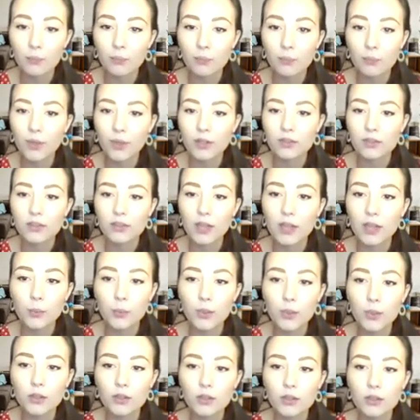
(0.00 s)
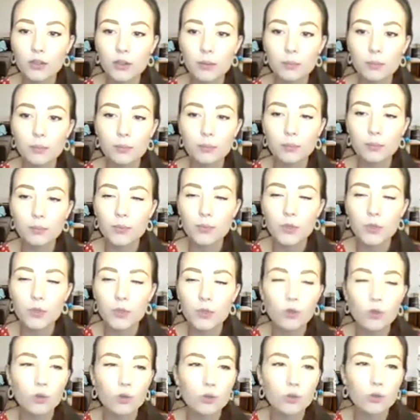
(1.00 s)
But that will
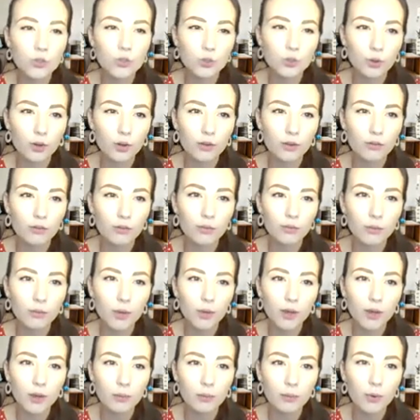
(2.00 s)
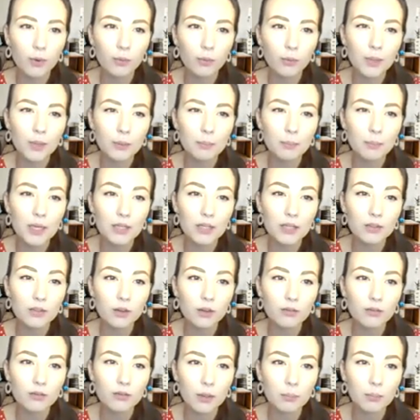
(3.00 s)
launch sort of probably
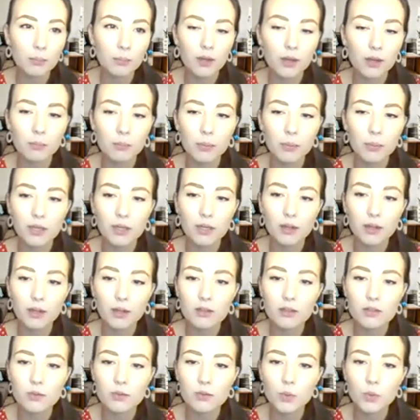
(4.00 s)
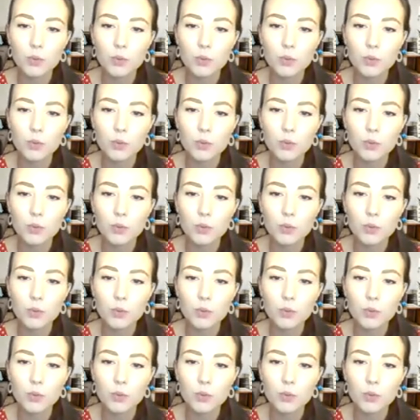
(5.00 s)
mid-November, because